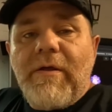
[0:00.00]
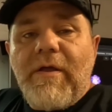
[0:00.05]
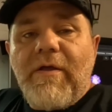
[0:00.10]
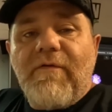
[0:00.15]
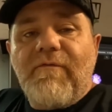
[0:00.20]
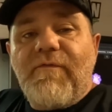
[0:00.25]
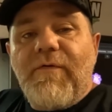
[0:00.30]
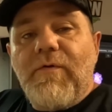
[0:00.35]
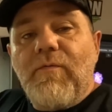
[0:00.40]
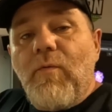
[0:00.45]

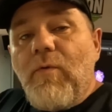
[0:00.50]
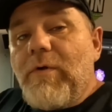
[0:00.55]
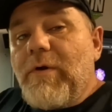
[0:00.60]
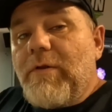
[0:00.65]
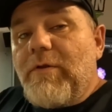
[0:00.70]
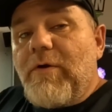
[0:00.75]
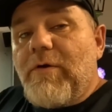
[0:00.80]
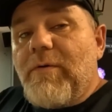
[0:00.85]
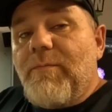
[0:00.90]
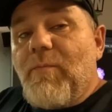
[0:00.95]
If you want
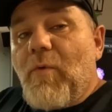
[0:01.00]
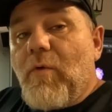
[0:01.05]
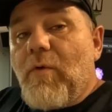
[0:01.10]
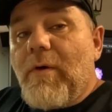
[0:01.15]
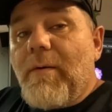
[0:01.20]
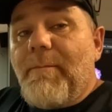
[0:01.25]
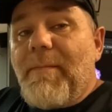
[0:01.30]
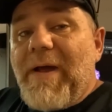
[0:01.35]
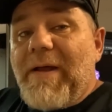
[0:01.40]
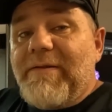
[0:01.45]
to learn
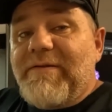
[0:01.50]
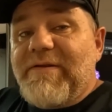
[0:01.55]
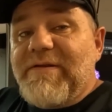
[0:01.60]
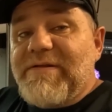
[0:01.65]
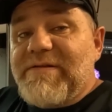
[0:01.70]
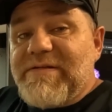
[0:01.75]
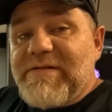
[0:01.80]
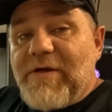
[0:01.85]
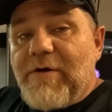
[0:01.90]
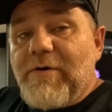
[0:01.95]
more about
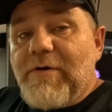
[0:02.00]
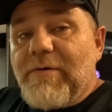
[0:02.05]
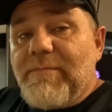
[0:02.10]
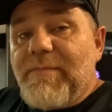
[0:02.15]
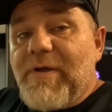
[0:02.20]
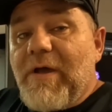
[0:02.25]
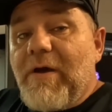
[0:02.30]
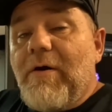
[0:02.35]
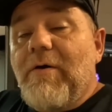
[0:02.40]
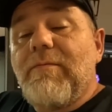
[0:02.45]
this
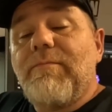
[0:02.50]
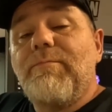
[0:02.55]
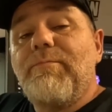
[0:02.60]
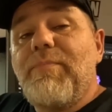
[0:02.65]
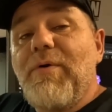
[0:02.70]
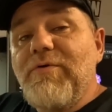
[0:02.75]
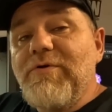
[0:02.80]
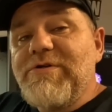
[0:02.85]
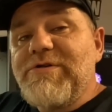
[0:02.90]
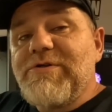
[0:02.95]
term called
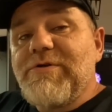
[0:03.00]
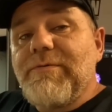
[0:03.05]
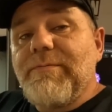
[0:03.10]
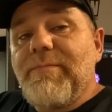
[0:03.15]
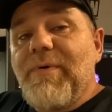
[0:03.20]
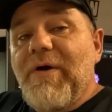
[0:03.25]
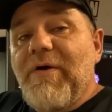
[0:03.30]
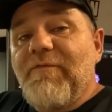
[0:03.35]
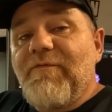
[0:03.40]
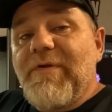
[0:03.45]
booster
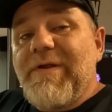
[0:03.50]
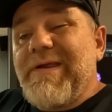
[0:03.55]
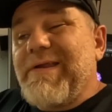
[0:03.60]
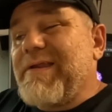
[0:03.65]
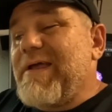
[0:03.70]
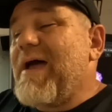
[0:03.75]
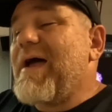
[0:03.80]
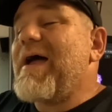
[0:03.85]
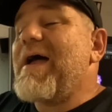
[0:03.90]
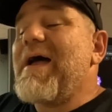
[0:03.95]

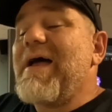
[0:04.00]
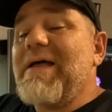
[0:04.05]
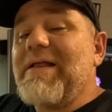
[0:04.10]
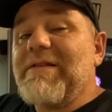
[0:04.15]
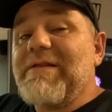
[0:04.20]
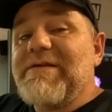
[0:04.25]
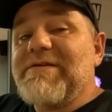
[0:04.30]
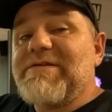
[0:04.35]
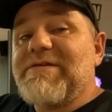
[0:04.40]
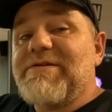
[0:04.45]
buffeting, I
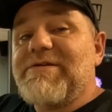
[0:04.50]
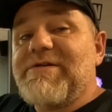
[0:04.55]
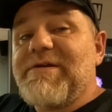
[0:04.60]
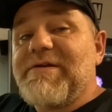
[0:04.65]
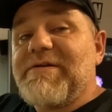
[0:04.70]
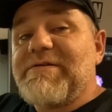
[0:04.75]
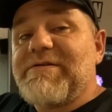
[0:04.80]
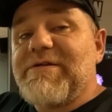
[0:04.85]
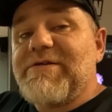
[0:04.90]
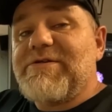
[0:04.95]
highly
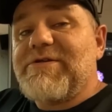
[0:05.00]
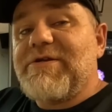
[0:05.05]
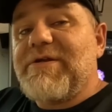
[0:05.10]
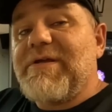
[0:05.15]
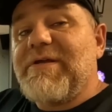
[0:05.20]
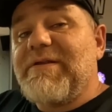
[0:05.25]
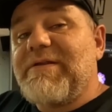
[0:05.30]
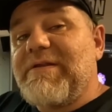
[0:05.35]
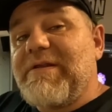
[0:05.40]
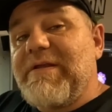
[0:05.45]
suggest that you
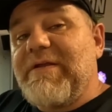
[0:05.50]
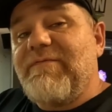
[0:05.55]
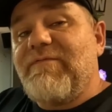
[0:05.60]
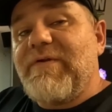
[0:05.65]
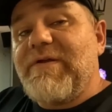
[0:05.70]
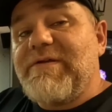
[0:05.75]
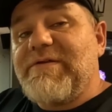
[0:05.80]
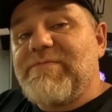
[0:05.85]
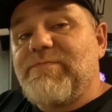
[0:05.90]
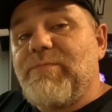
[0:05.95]
get
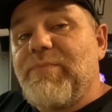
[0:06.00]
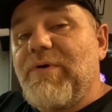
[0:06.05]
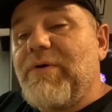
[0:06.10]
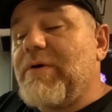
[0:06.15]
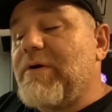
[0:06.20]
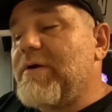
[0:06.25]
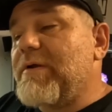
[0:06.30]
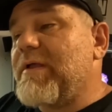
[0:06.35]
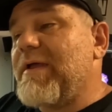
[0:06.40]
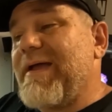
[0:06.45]
DV's
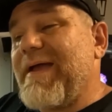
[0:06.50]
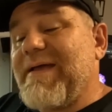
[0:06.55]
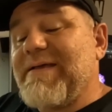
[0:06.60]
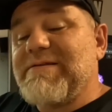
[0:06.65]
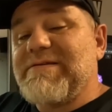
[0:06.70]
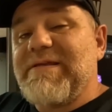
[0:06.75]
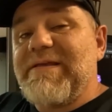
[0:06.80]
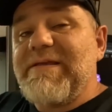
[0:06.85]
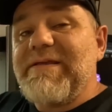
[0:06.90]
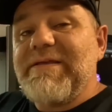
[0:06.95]
book,
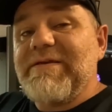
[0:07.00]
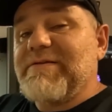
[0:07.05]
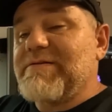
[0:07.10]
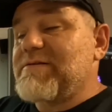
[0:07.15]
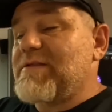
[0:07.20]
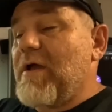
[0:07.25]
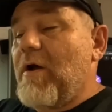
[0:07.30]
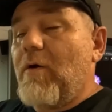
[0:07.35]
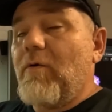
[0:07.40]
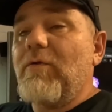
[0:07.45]
as he
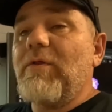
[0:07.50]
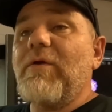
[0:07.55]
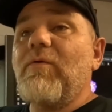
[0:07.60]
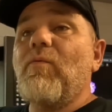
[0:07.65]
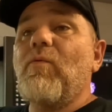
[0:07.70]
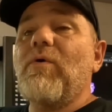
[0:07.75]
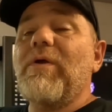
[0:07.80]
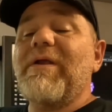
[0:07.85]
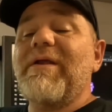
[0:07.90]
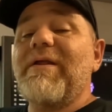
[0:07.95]
is the only
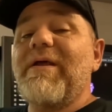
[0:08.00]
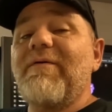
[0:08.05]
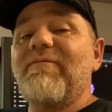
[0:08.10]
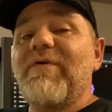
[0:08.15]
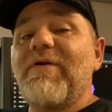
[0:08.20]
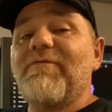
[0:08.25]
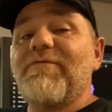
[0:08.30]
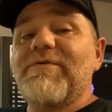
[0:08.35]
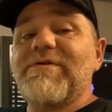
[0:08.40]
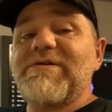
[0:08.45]
one that I've
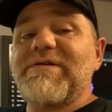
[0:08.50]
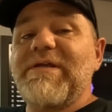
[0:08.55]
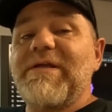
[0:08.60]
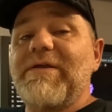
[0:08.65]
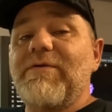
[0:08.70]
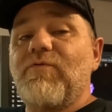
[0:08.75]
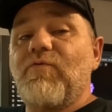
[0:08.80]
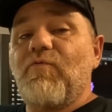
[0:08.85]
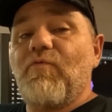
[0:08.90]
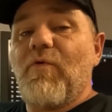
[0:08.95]
ever
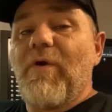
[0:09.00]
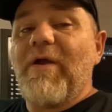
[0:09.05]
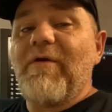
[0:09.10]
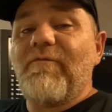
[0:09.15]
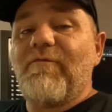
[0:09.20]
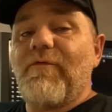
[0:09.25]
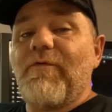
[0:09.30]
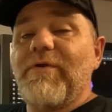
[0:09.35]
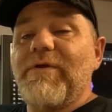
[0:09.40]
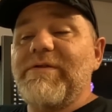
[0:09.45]
seen
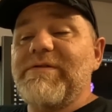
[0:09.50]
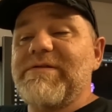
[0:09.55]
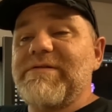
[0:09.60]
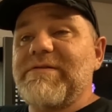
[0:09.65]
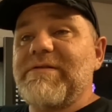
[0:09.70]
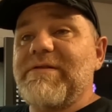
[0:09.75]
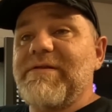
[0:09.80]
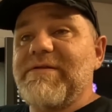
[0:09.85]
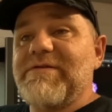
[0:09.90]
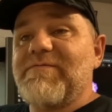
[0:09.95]
reference
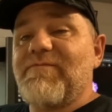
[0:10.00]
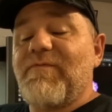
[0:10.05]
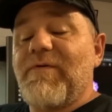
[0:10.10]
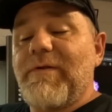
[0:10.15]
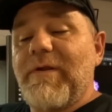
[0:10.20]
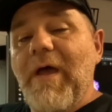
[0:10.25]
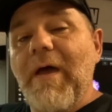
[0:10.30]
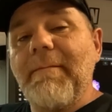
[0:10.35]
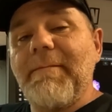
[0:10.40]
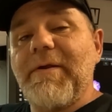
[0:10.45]
this
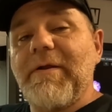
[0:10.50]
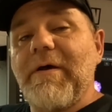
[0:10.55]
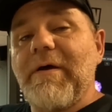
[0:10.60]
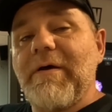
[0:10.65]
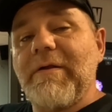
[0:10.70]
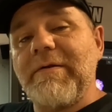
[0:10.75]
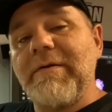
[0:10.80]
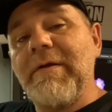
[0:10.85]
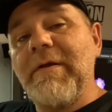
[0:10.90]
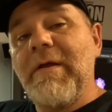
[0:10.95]

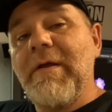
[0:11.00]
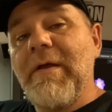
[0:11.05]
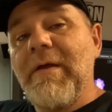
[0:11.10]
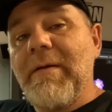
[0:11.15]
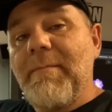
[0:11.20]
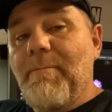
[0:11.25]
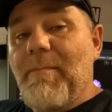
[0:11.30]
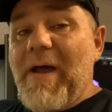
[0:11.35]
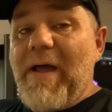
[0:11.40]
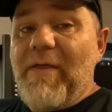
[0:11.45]
phenomenon
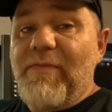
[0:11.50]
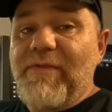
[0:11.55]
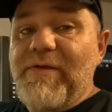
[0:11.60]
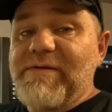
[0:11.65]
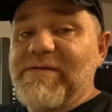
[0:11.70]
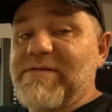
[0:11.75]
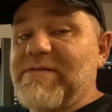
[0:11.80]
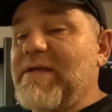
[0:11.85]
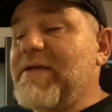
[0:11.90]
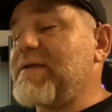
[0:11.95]
by
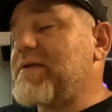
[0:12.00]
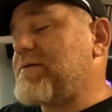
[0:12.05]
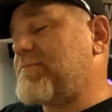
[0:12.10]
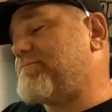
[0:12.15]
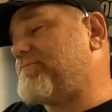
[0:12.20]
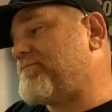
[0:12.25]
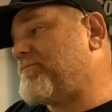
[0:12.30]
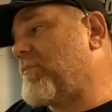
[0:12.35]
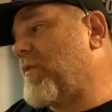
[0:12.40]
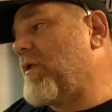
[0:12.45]
this
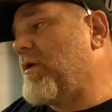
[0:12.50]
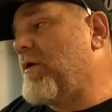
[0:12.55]
name.